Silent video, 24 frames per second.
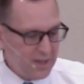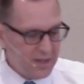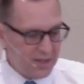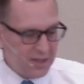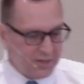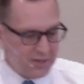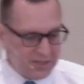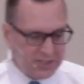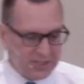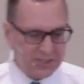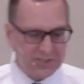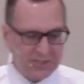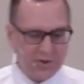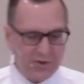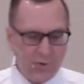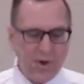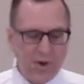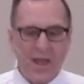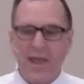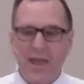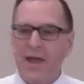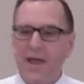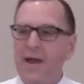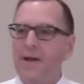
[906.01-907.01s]
This is who
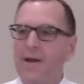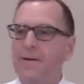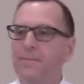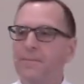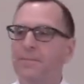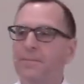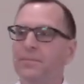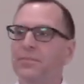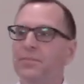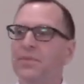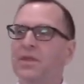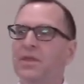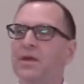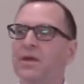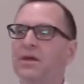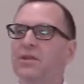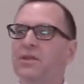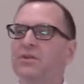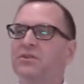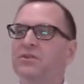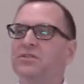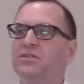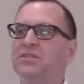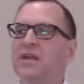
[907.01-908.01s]
I am.
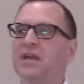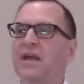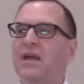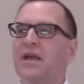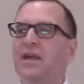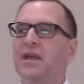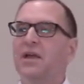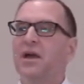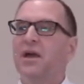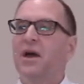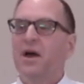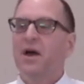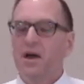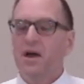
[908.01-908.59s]
They're saying,